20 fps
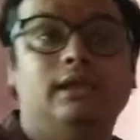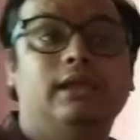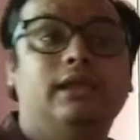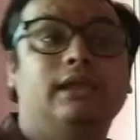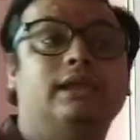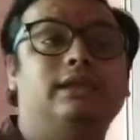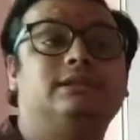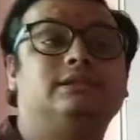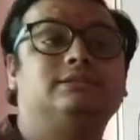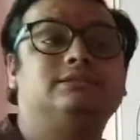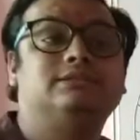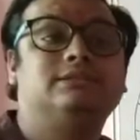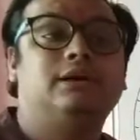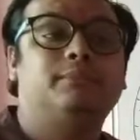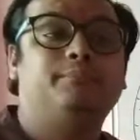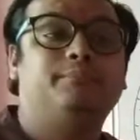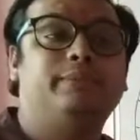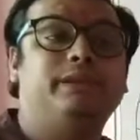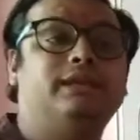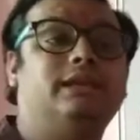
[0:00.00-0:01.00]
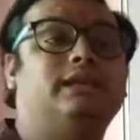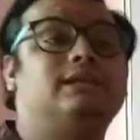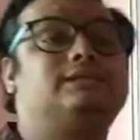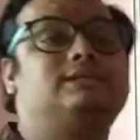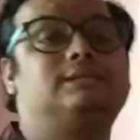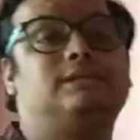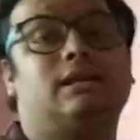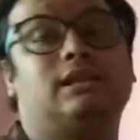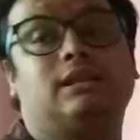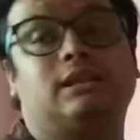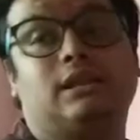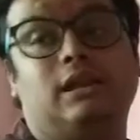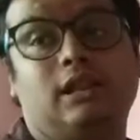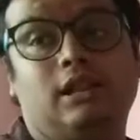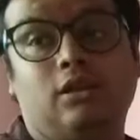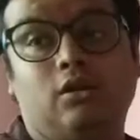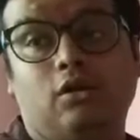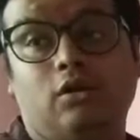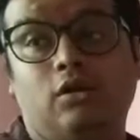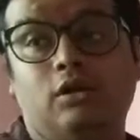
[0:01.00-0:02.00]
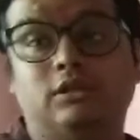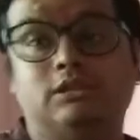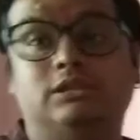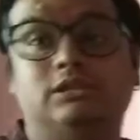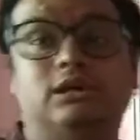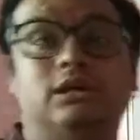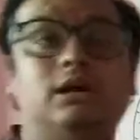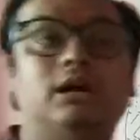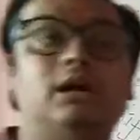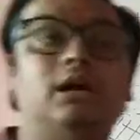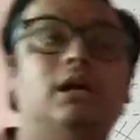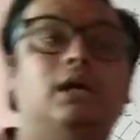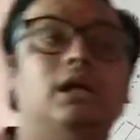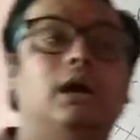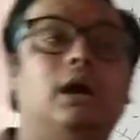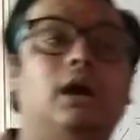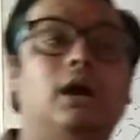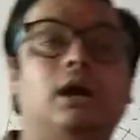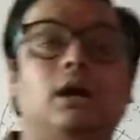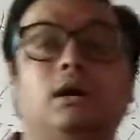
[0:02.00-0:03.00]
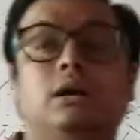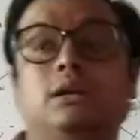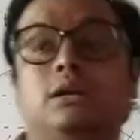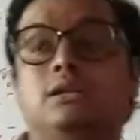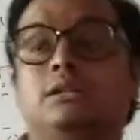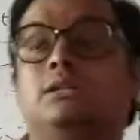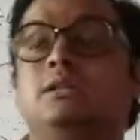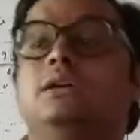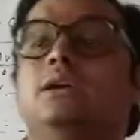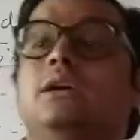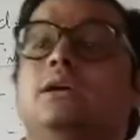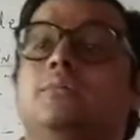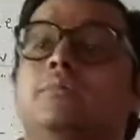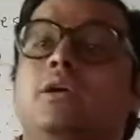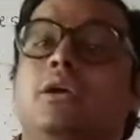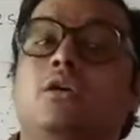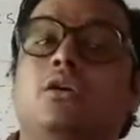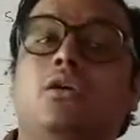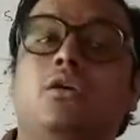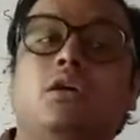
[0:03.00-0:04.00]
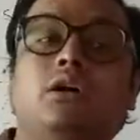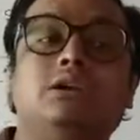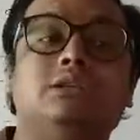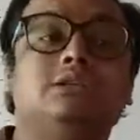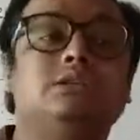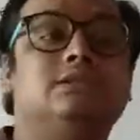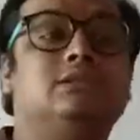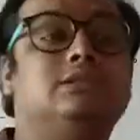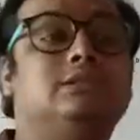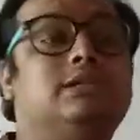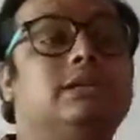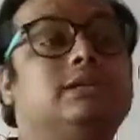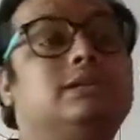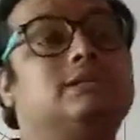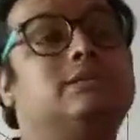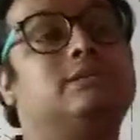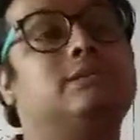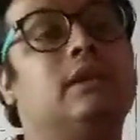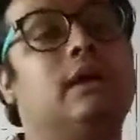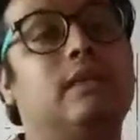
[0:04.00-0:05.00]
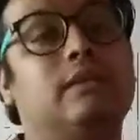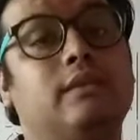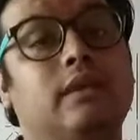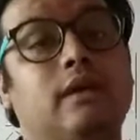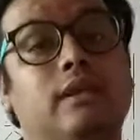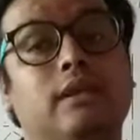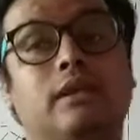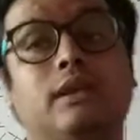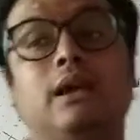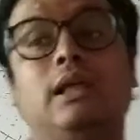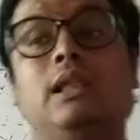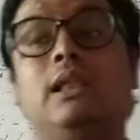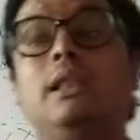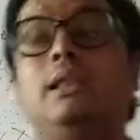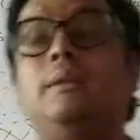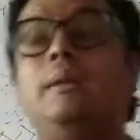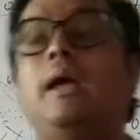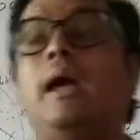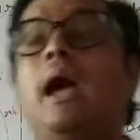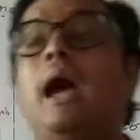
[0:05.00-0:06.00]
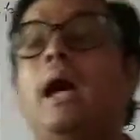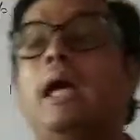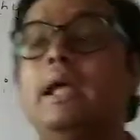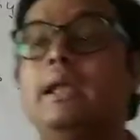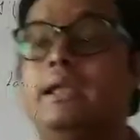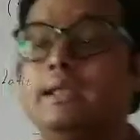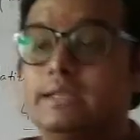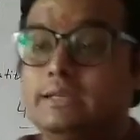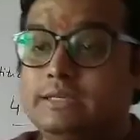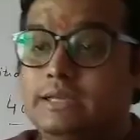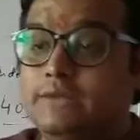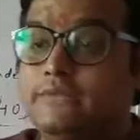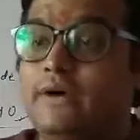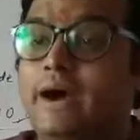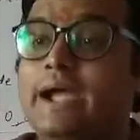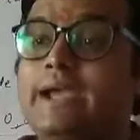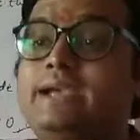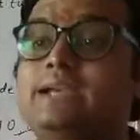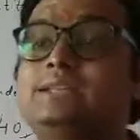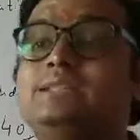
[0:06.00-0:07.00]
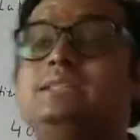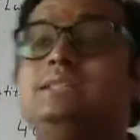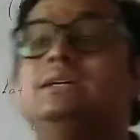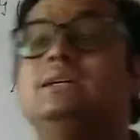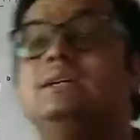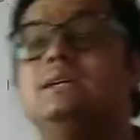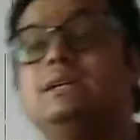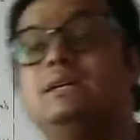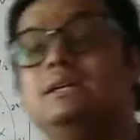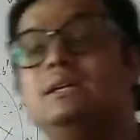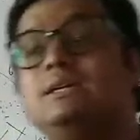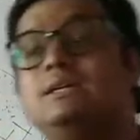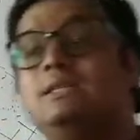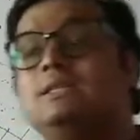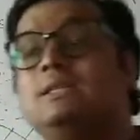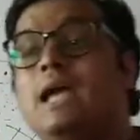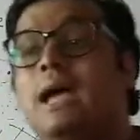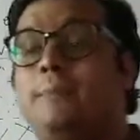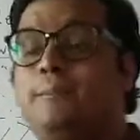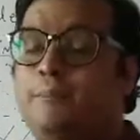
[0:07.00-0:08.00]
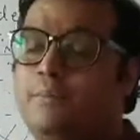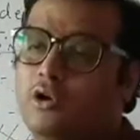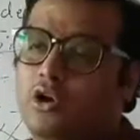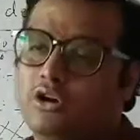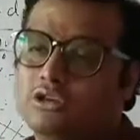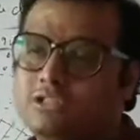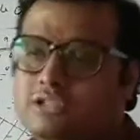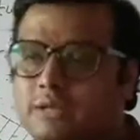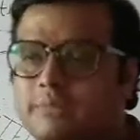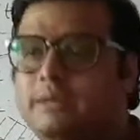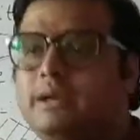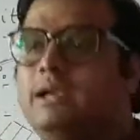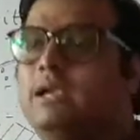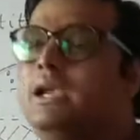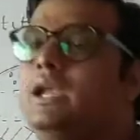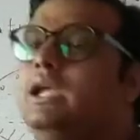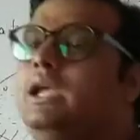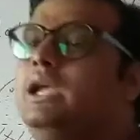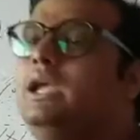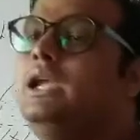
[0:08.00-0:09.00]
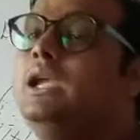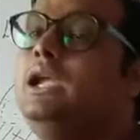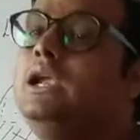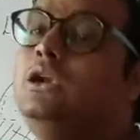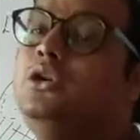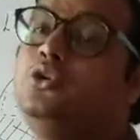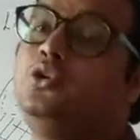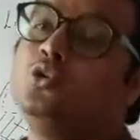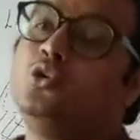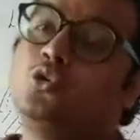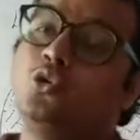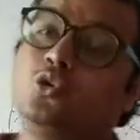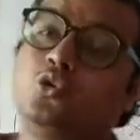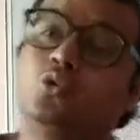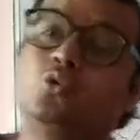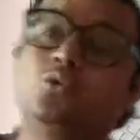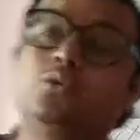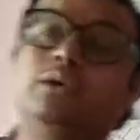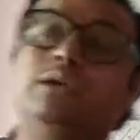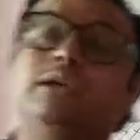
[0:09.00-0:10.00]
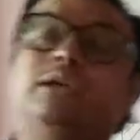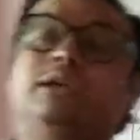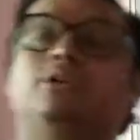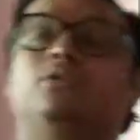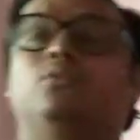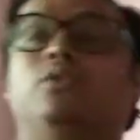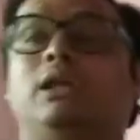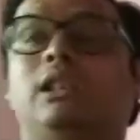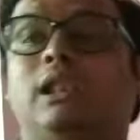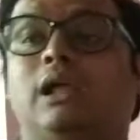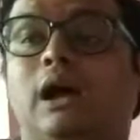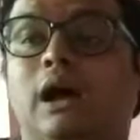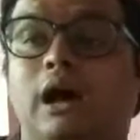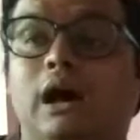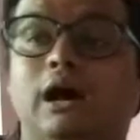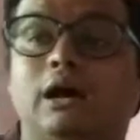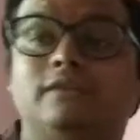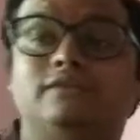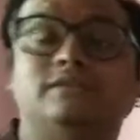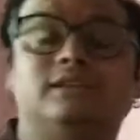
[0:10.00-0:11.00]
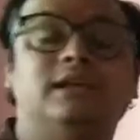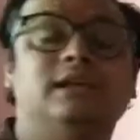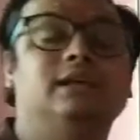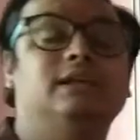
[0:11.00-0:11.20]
It is the biggest circle on the earth because this circle divides the earth approximately into two equal halves.